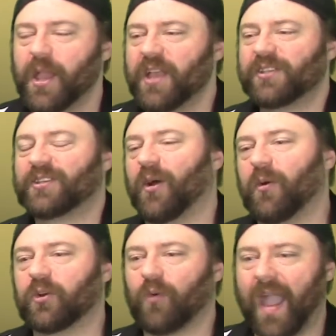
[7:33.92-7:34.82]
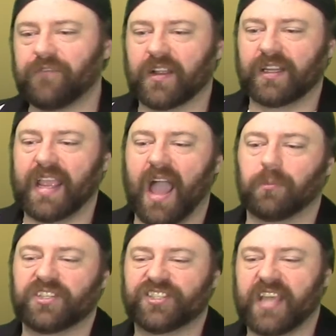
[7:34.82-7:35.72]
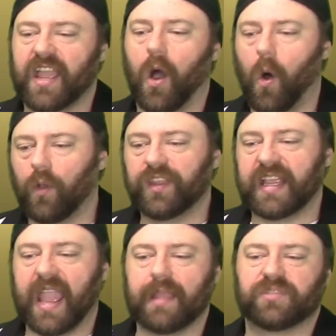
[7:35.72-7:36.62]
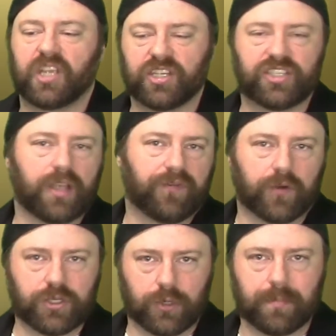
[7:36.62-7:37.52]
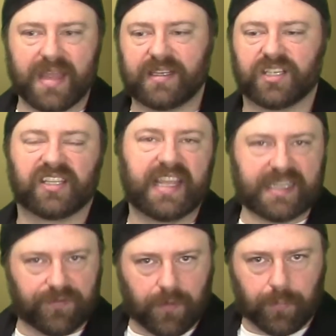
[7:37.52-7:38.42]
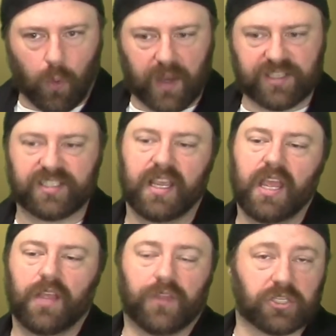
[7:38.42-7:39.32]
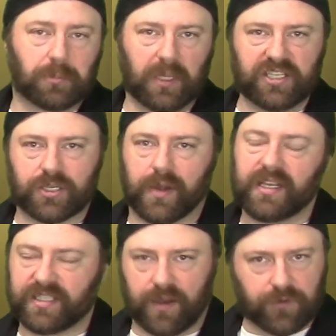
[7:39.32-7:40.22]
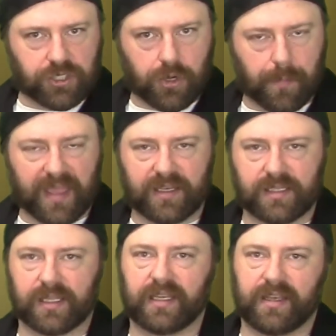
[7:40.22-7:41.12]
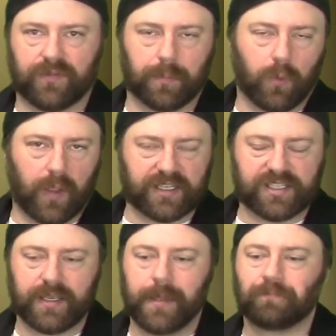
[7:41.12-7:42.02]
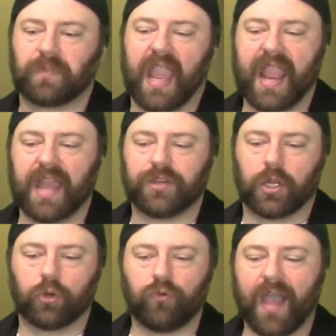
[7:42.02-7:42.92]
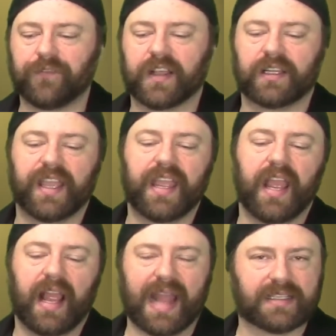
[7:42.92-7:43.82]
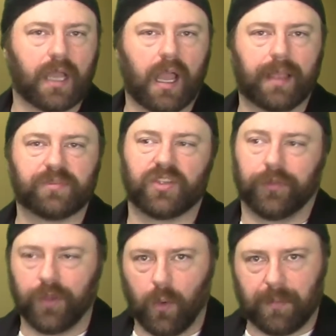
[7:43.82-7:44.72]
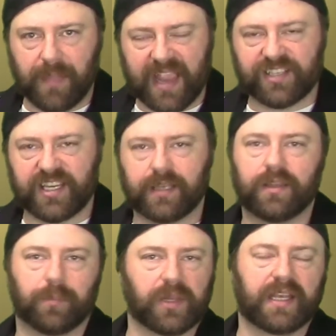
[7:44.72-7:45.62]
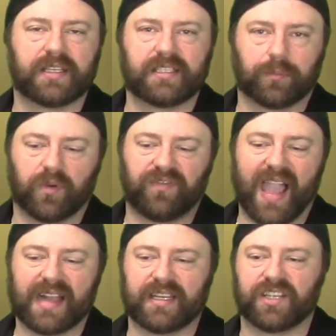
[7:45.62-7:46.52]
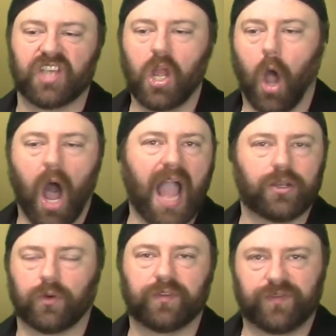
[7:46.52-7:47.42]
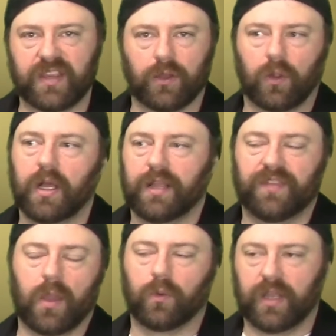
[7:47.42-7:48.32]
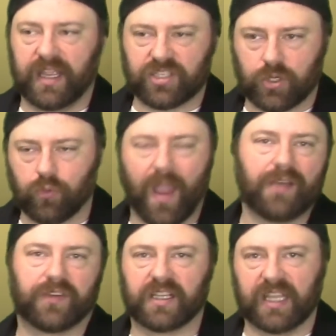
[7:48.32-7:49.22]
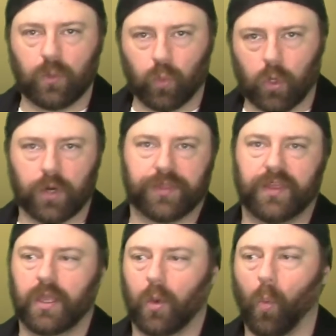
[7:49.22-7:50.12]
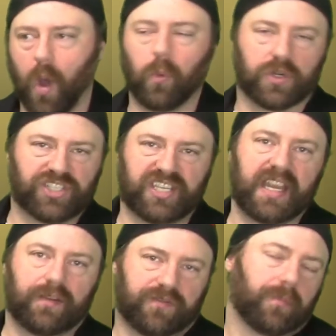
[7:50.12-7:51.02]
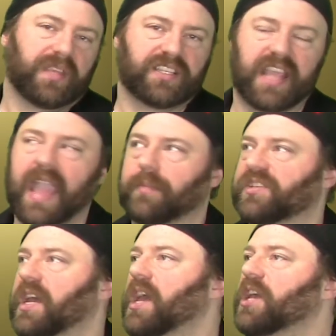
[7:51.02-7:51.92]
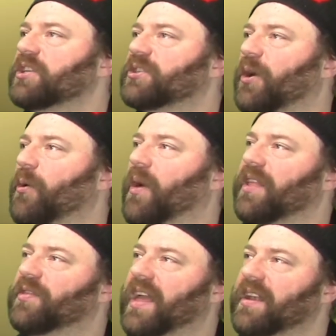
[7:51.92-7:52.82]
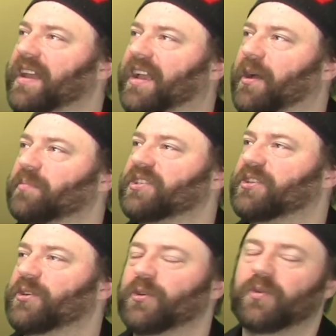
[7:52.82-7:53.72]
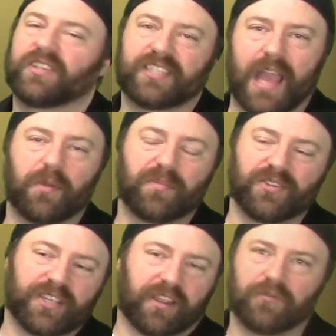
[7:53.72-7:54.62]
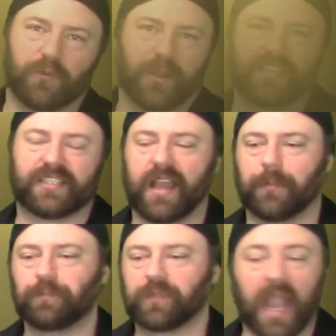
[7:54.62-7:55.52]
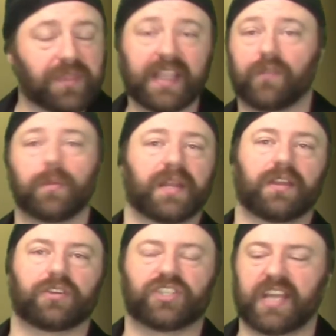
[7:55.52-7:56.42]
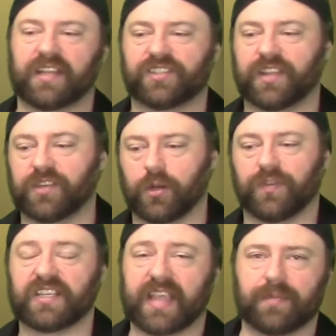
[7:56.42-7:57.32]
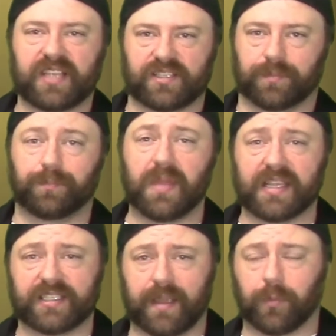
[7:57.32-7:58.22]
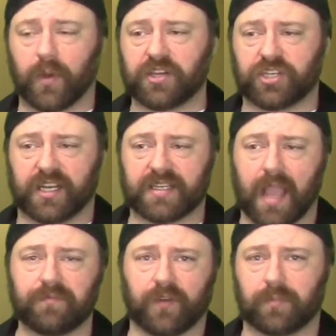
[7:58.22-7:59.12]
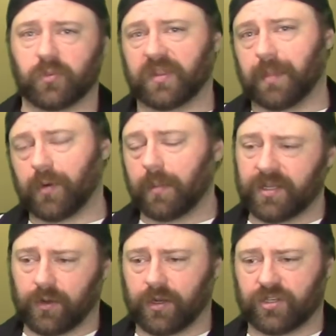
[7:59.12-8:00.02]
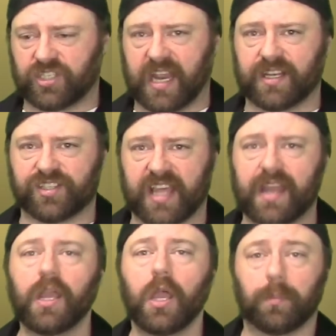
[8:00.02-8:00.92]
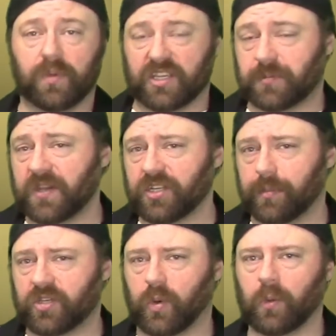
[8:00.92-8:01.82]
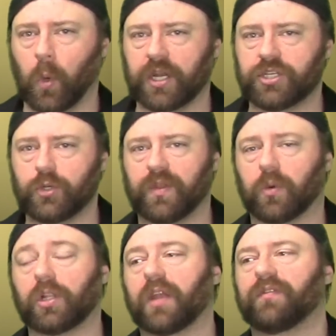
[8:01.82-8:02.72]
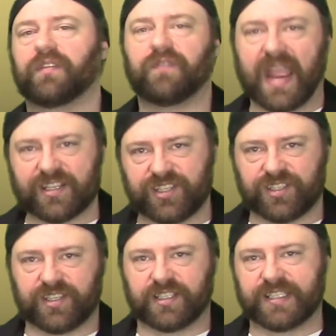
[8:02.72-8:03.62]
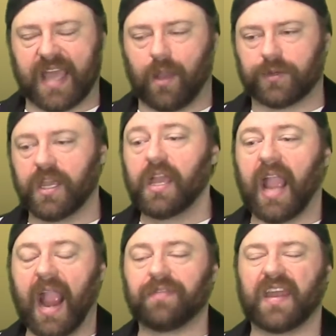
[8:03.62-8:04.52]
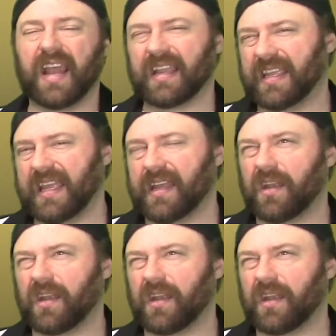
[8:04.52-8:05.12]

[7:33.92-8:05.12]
So graphically, I would say all the games suffer tremendously at different points. Their split screen suffers tremendously at different points. And graphically, at times, though amazing, the plain and simple fact is I don't feel that it's graphically worth what we're seeing from these games. So then it comes to sound, music, and voice. Now, I think everybody understands that, these games had some big separation in time frames. What they probably don't understand is that, especially between 1 and 2, there were a lot of advances in sound. And then again,